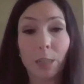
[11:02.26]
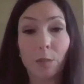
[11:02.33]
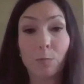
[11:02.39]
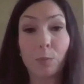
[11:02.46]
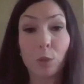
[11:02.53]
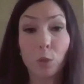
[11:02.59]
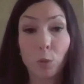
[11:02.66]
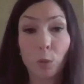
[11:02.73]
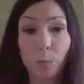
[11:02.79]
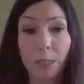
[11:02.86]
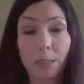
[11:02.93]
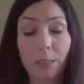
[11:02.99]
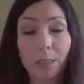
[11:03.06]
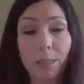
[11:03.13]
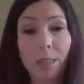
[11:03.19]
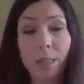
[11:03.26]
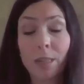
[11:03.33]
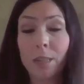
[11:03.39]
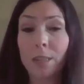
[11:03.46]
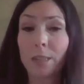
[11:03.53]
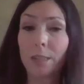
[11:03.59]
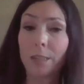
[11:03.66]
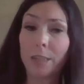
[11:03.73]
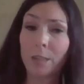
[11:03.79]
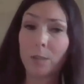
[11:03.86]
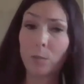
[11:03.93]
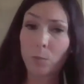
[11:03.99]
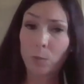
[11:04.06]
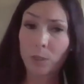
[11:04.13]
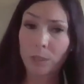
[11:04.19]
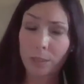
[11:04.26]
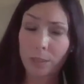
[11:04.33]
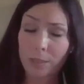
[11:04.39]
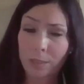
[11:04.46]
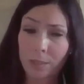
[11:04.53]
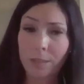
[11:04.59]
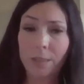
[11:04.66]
of procurement, was